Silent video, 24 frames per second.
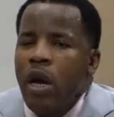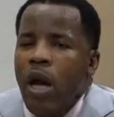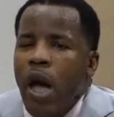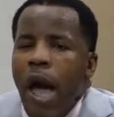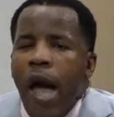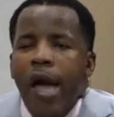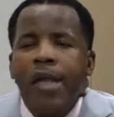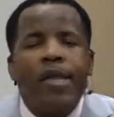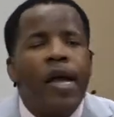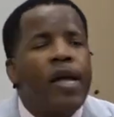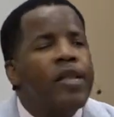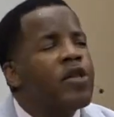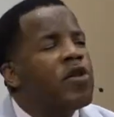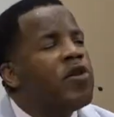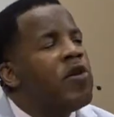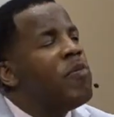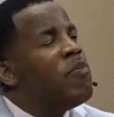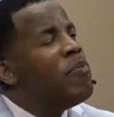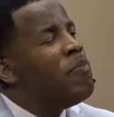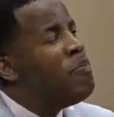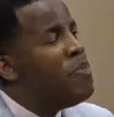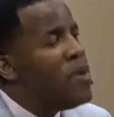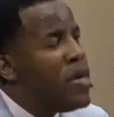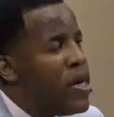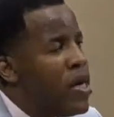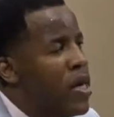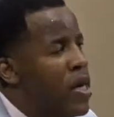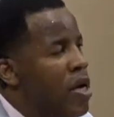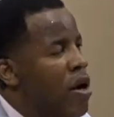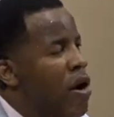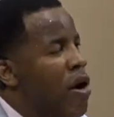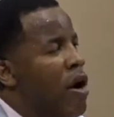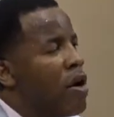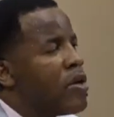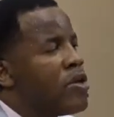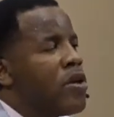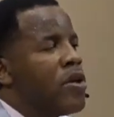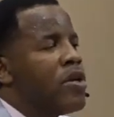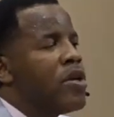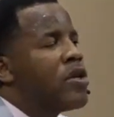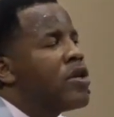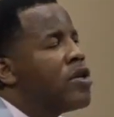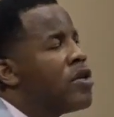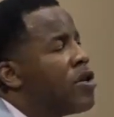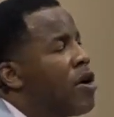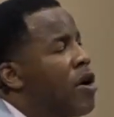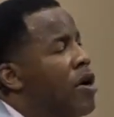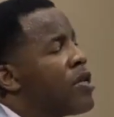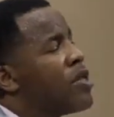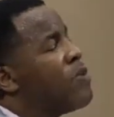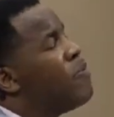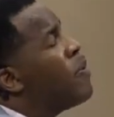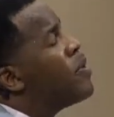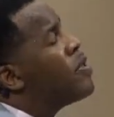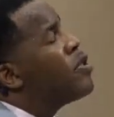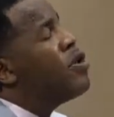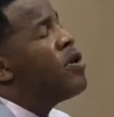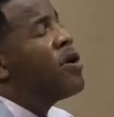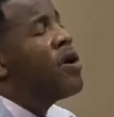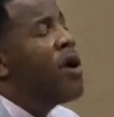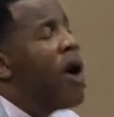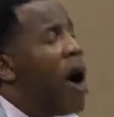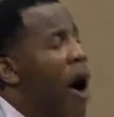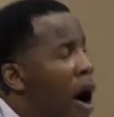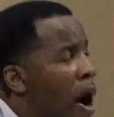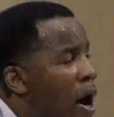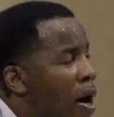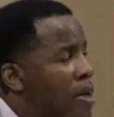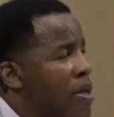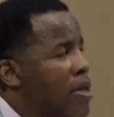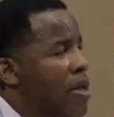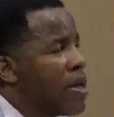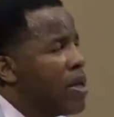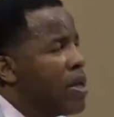And not to me or to the church, but to God.